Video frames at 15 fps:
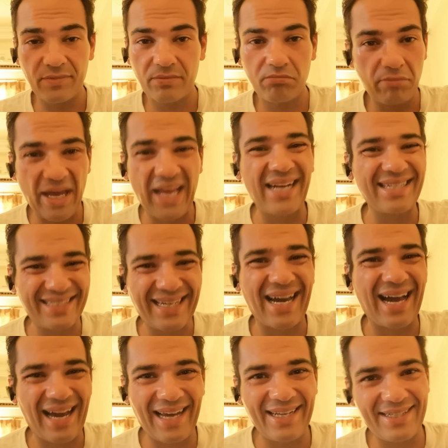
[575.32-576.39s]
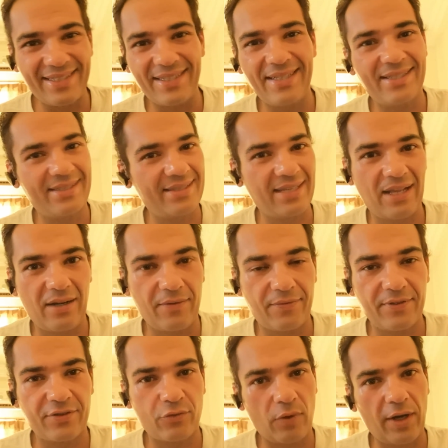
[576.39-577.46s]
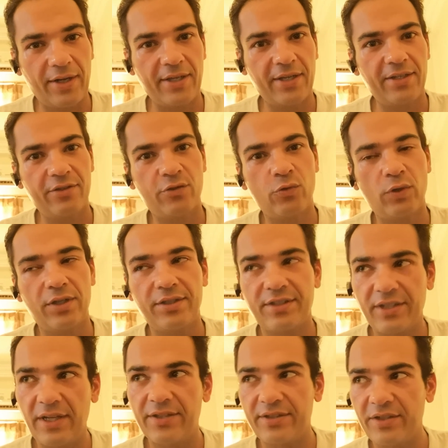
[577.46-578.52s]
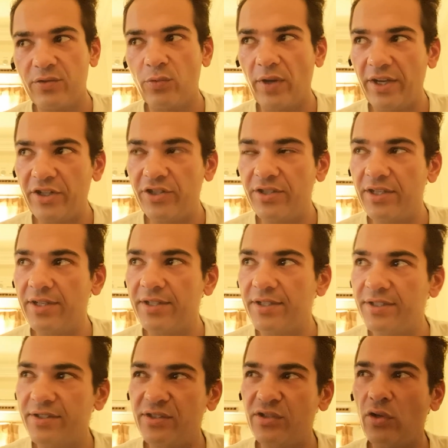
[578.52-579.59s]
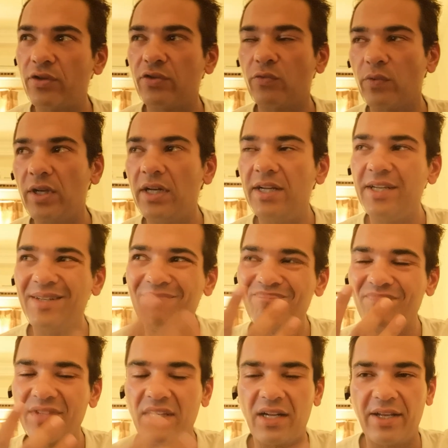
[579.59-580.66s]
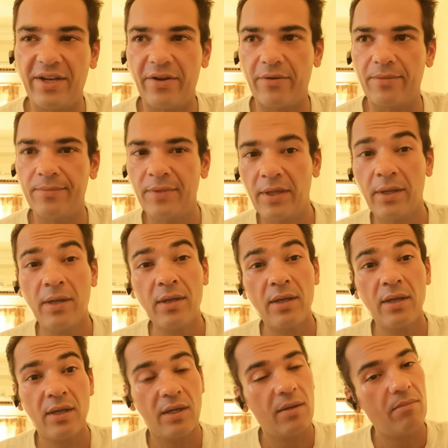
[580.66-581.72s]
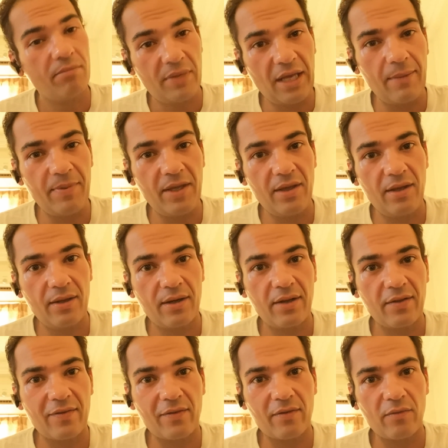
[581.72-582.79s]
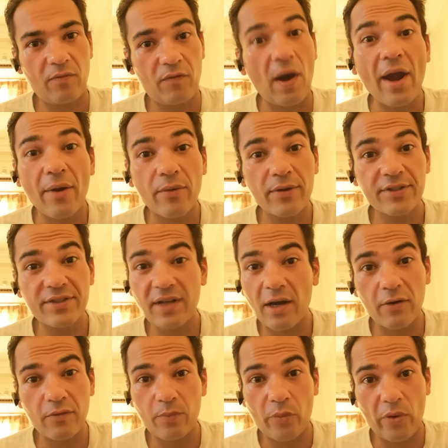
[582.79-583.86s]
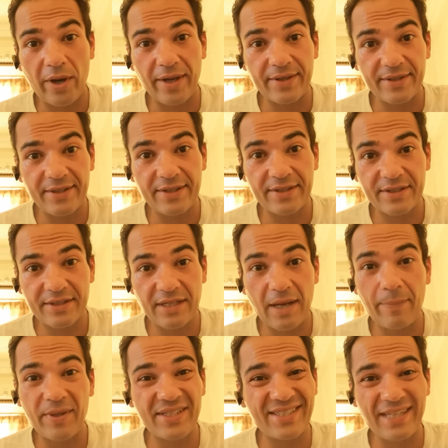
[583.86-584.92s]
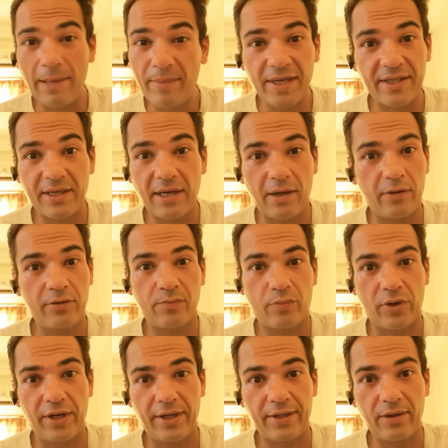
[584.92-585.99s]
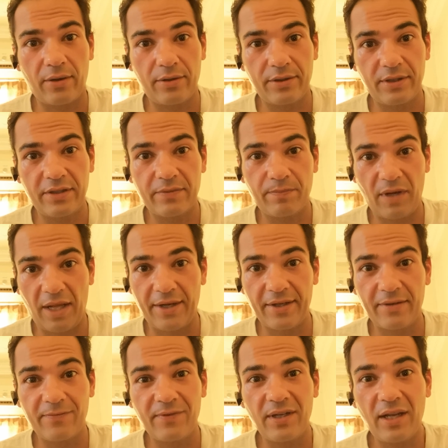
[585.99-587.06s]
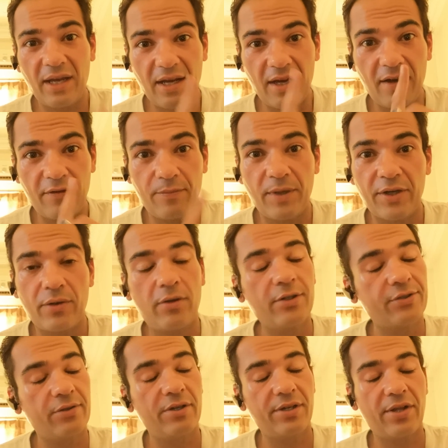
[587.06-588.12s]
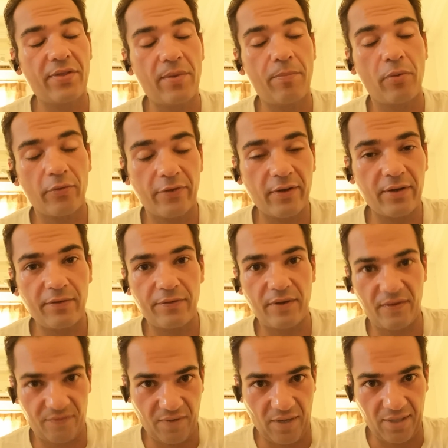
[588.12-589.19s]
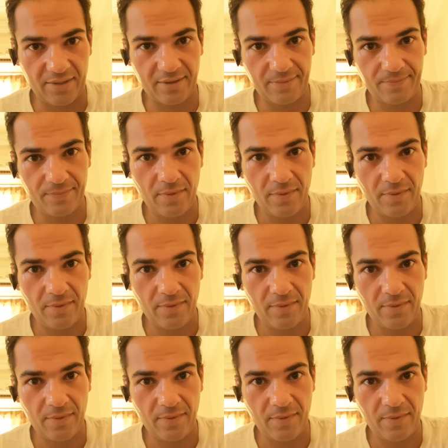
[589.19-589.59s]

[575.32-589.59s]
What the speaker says: mankind itself is running into a situation that is not really clear. Maybe this virus outbreak, this epidemic outbreak on this planet will have but also another positive effect.